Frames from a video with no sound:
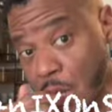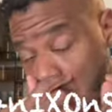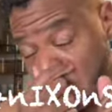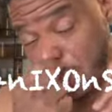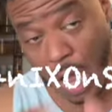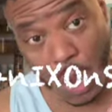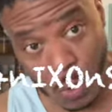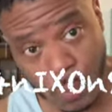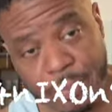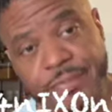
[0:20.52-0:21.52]

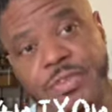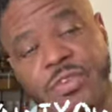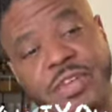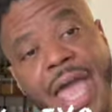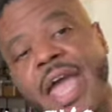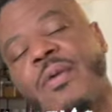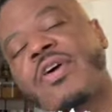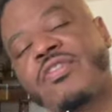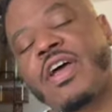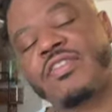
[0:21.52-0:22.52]
So, today we're
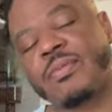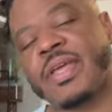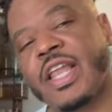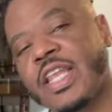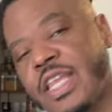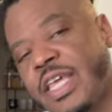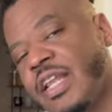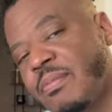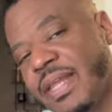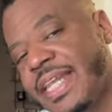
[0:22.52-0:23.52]
going to try something a
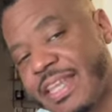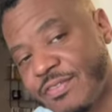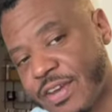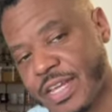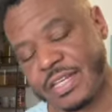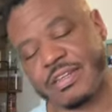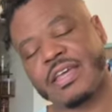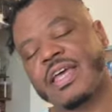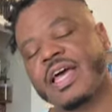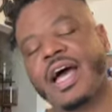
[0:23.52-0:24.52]
little bit different.
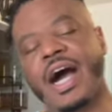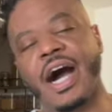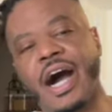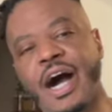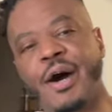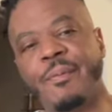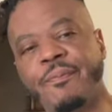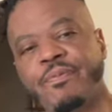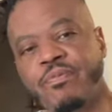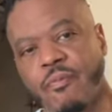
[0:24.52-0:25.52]

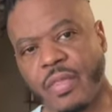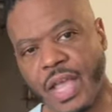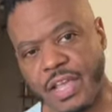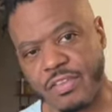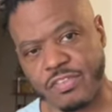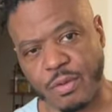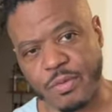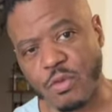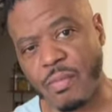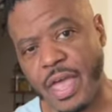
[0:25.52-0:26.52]
As some of
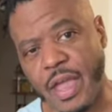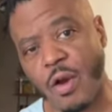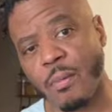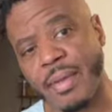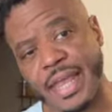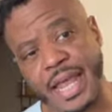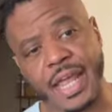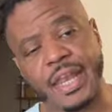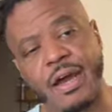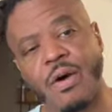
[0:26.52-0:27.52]
you may or may
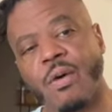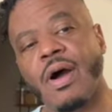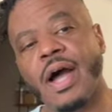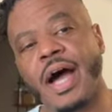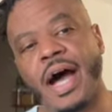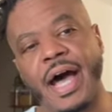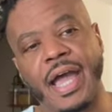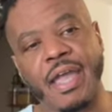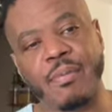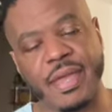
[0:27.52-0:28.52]
not know,
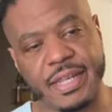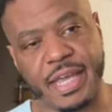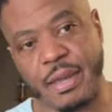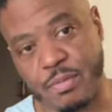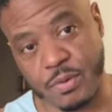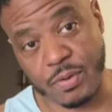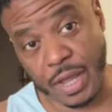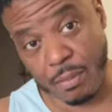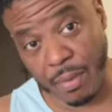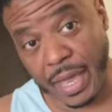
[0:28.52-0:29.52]
I am a type 2
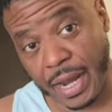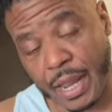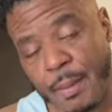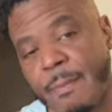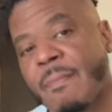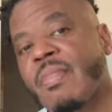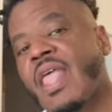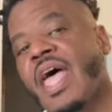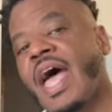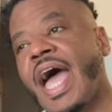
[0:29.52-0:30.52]
diabetic.
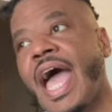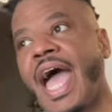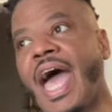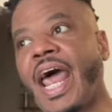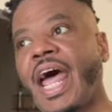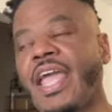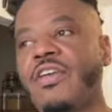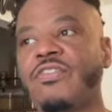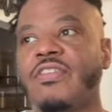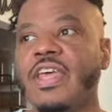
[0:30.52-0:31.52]
And I
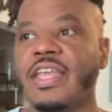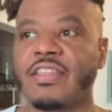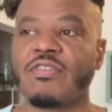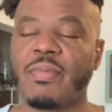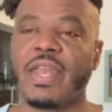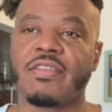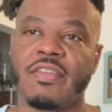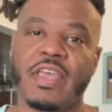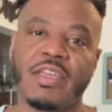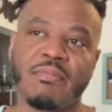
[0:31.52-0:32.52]
used to take this medication